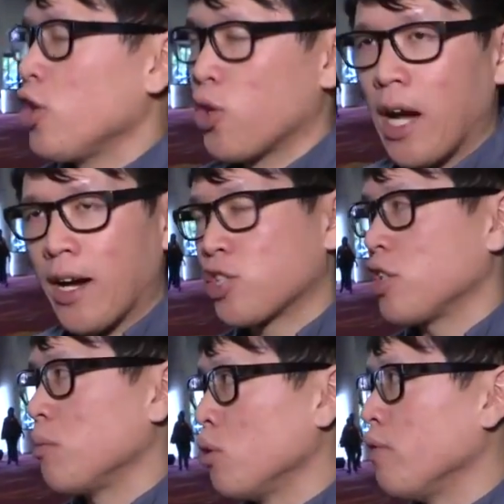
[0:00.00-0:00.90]
You're not
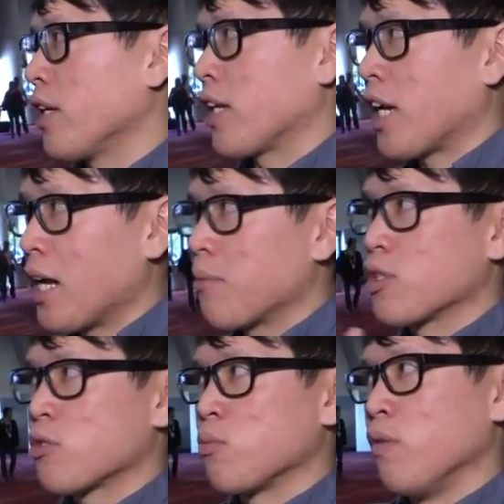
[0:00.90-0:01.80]
actually moving. The
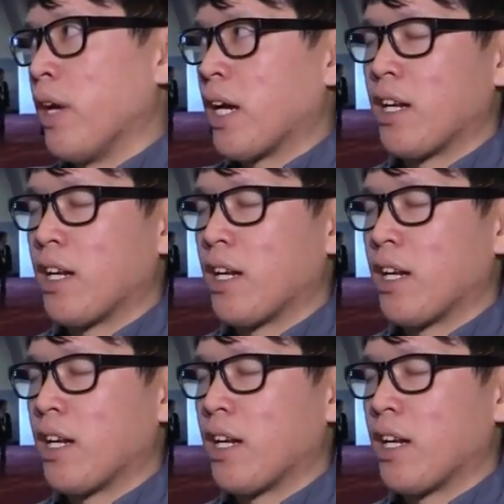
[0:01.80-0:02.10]
camera's moving,